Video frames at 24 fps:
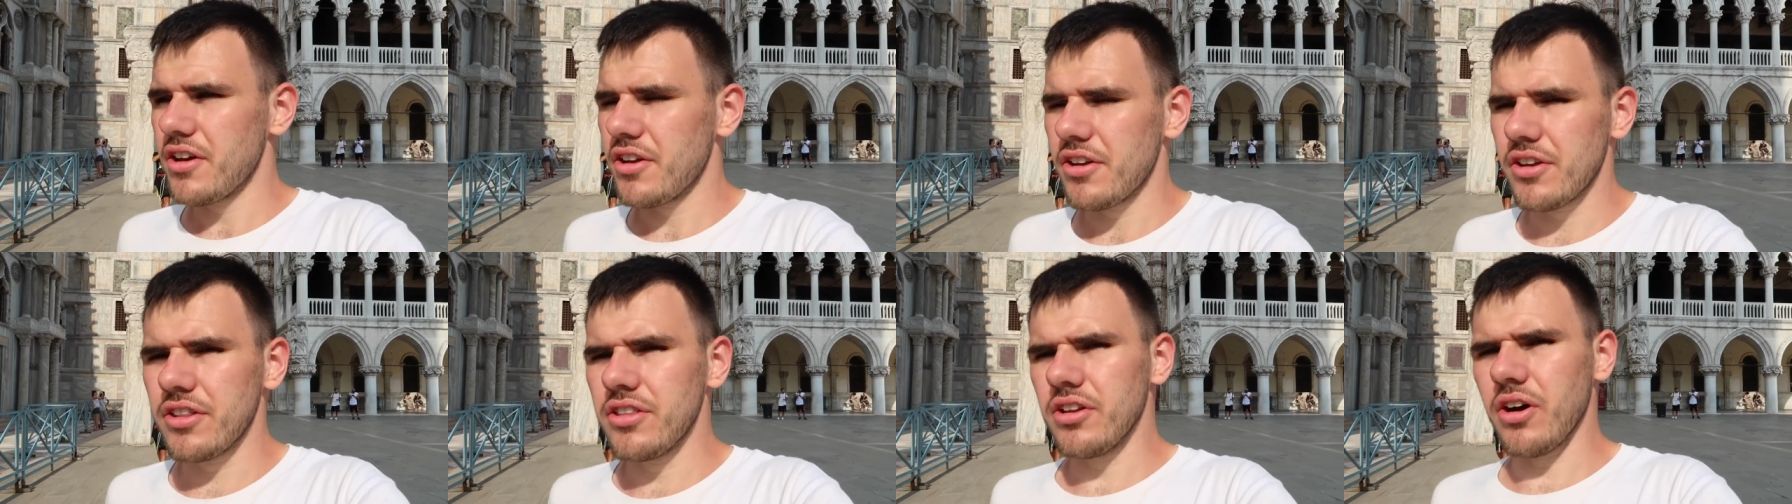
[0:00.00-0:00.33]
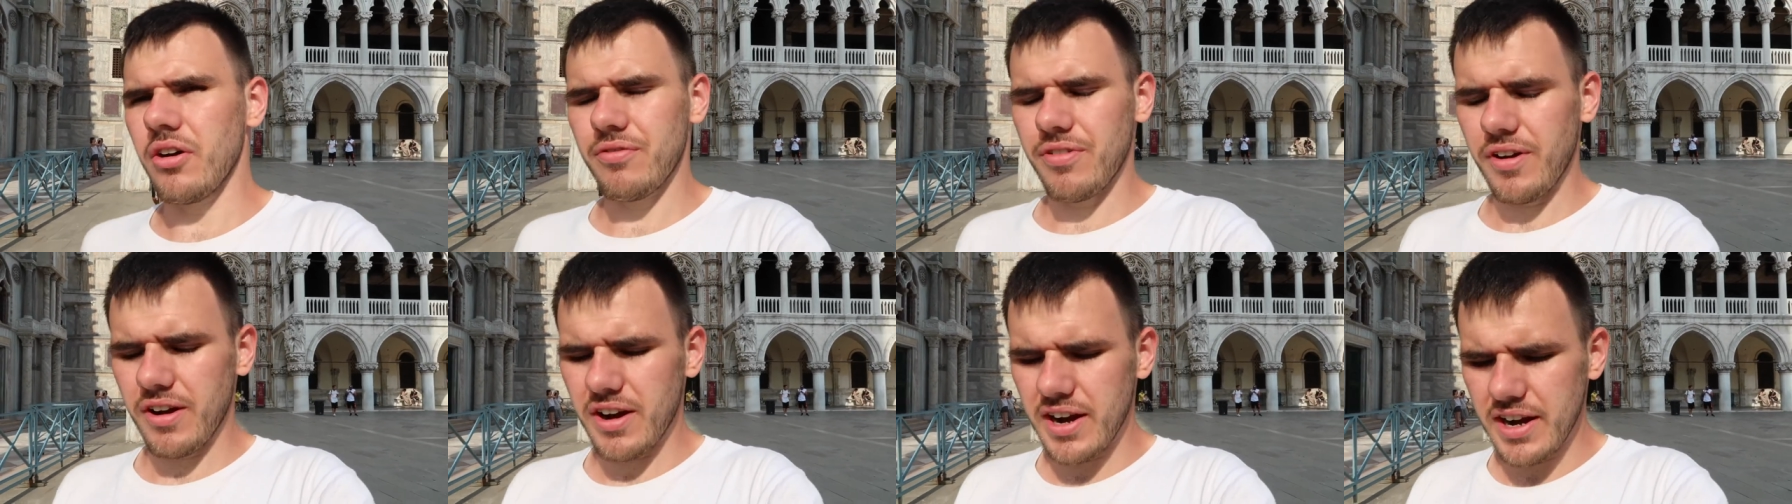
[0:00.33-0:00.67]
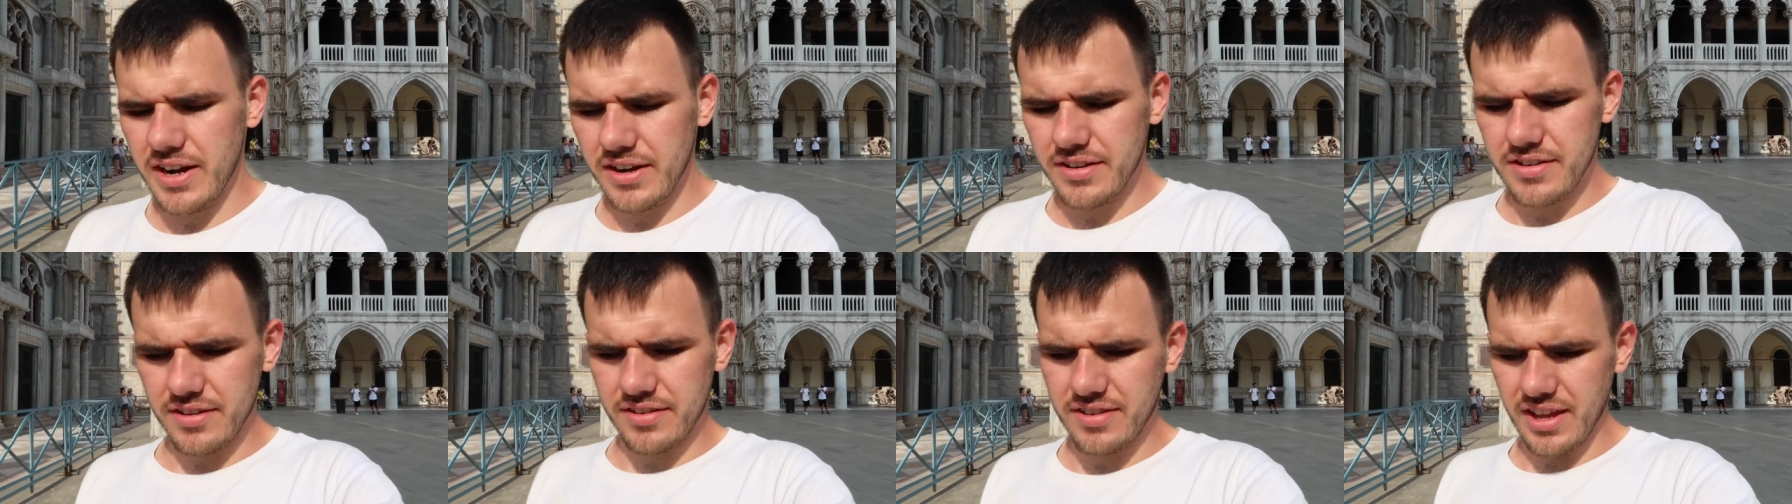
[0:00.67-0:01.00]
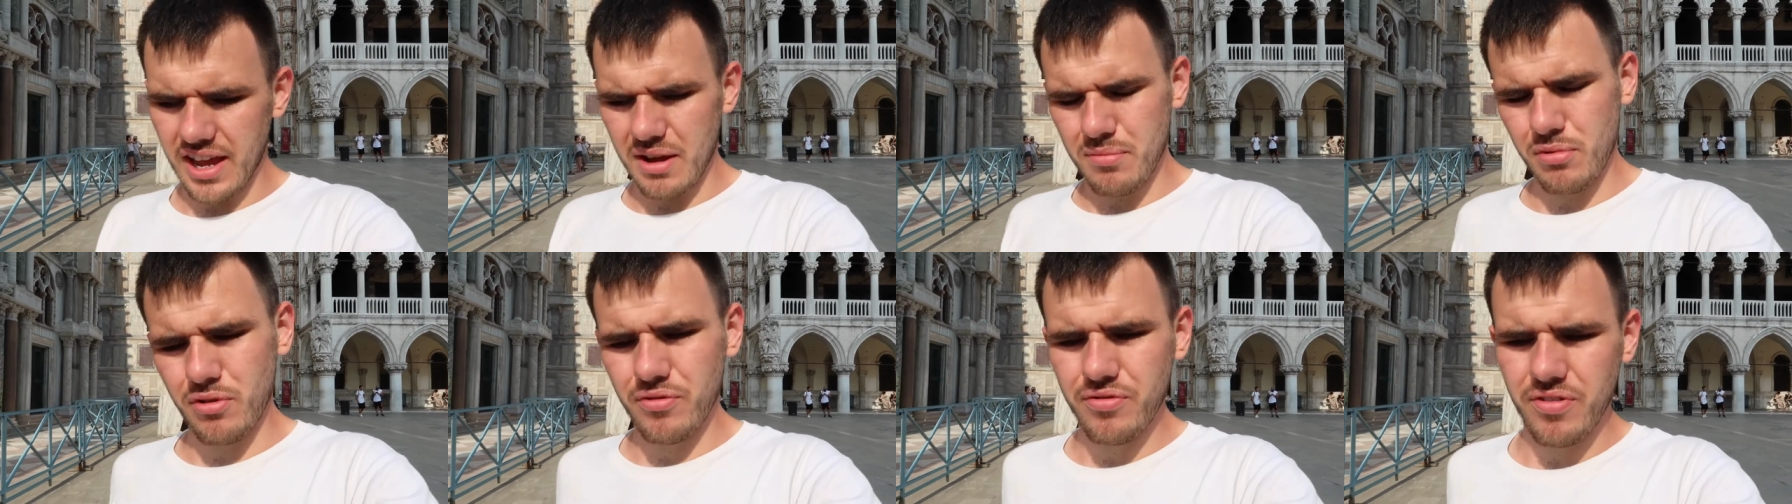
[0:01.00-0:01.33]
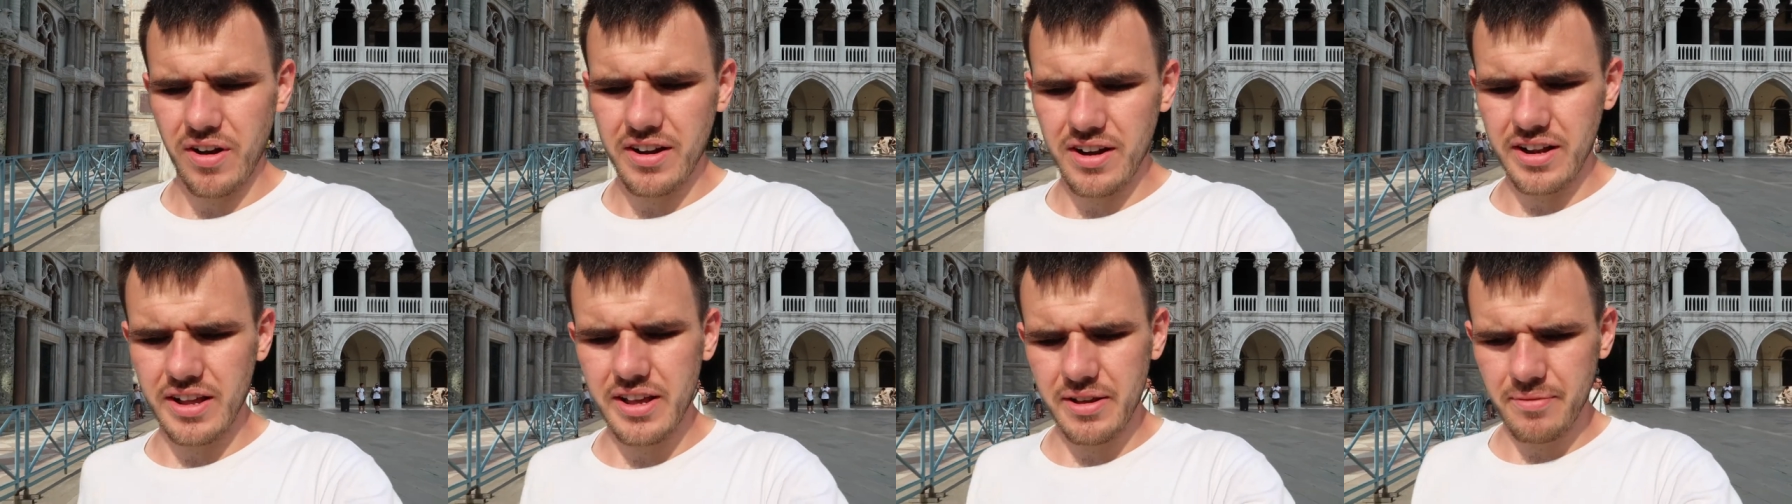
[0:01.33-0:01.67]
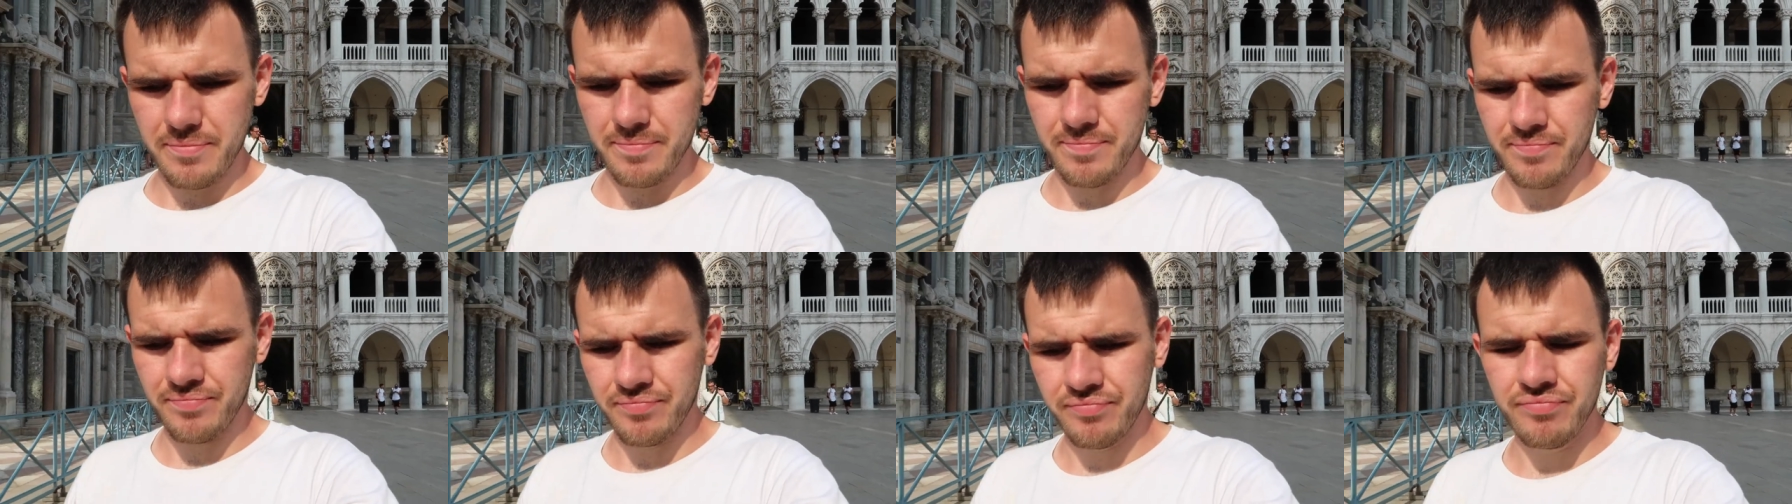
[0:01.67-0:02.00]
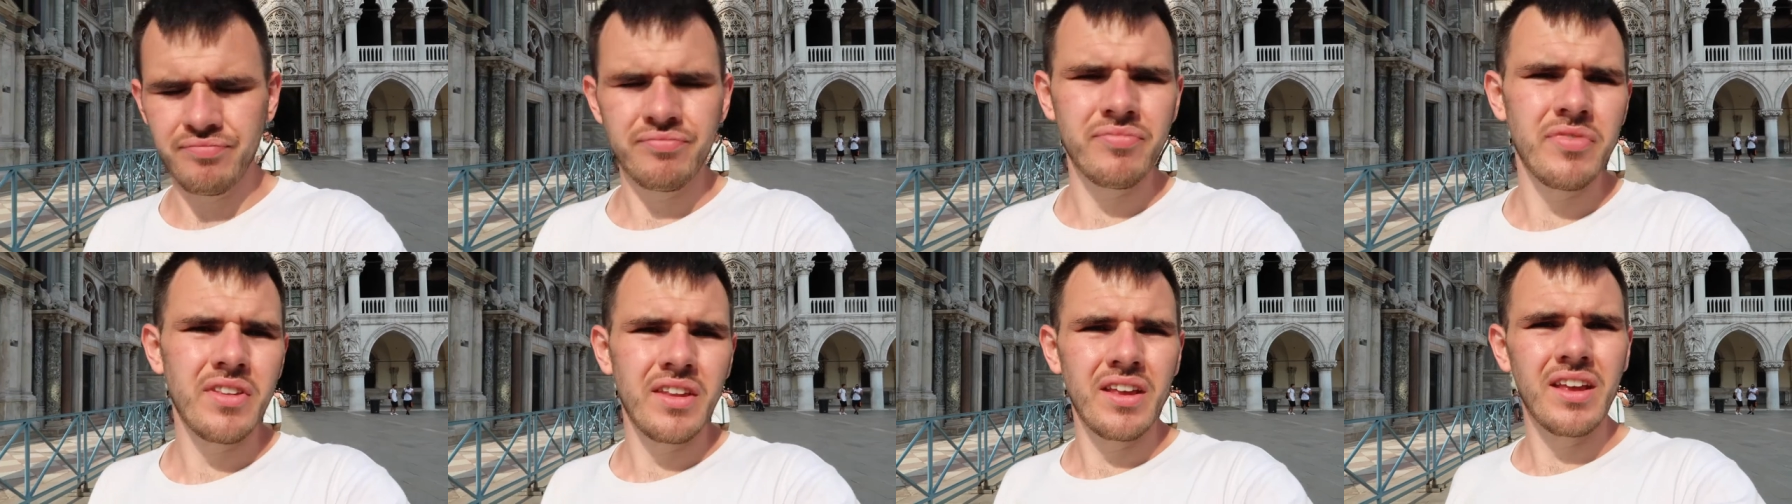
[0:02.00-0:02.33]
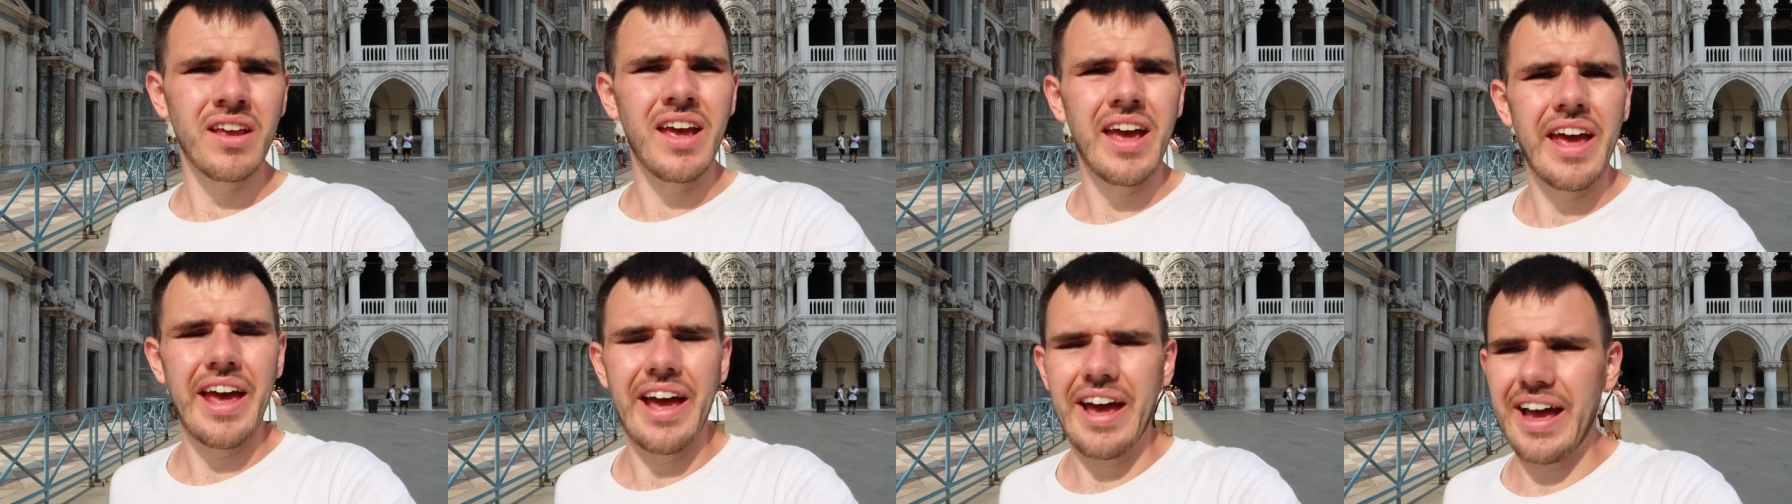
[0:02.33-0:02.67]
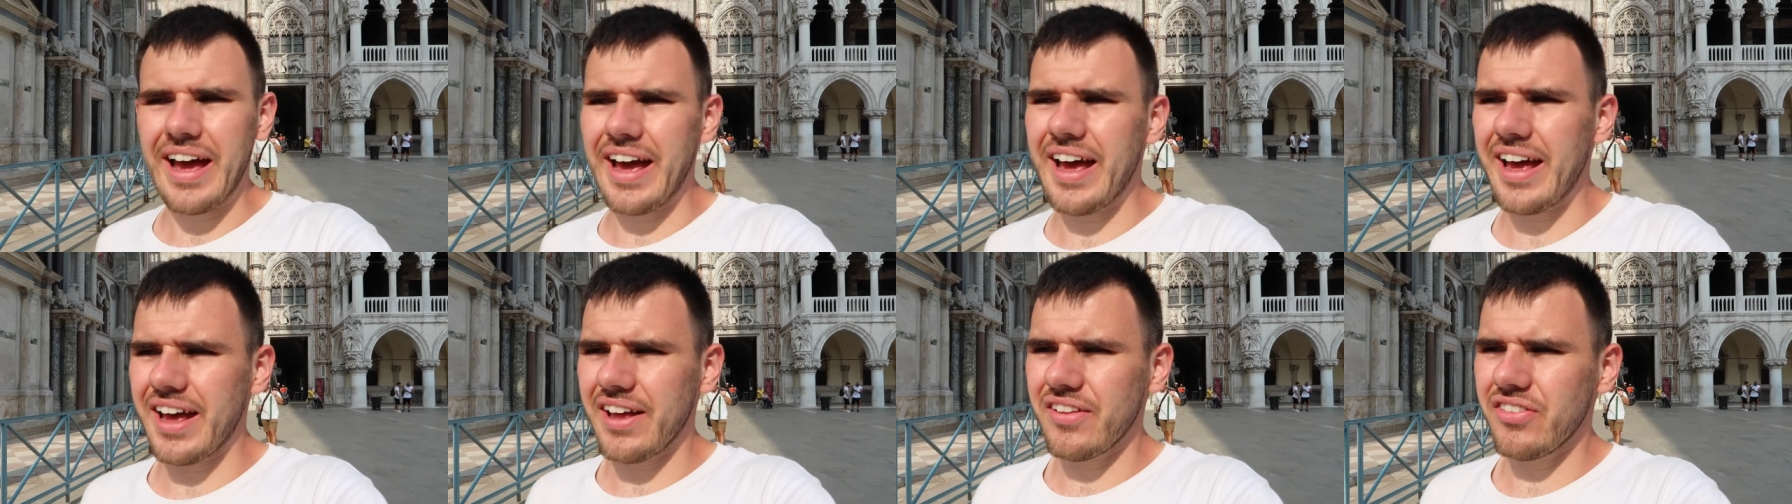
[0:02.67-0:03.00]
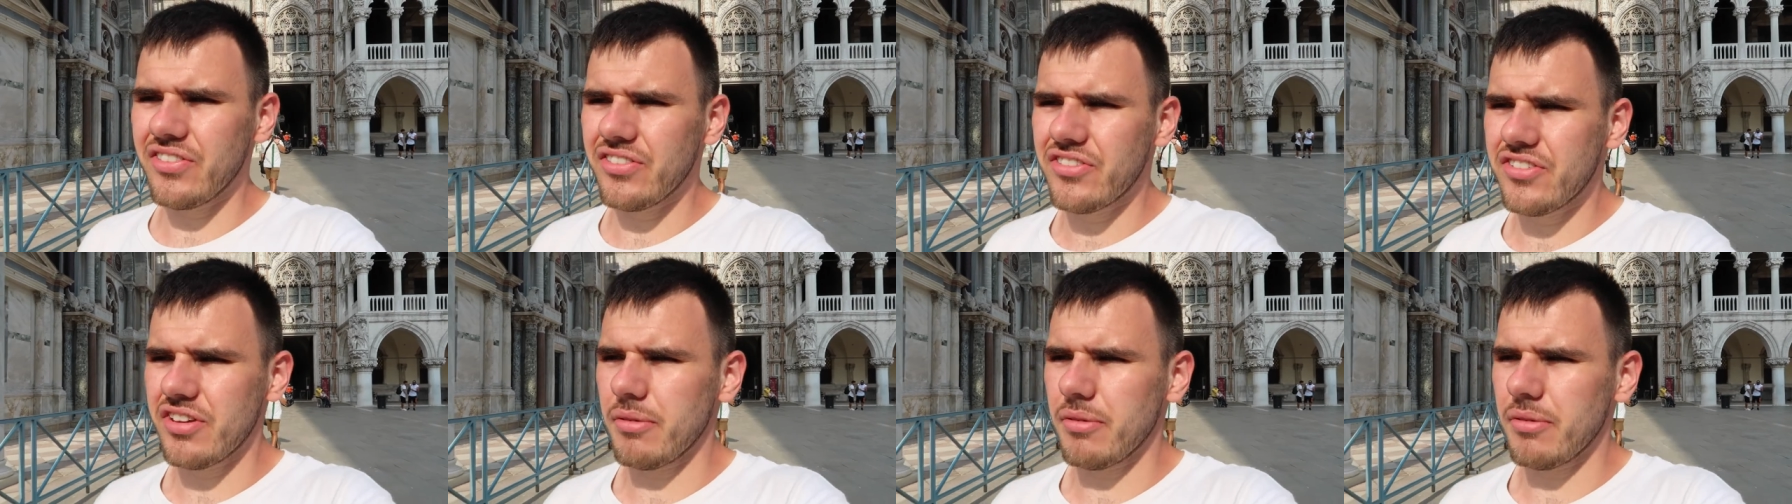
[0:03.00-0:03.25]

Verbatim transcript: not very disabled friendly, and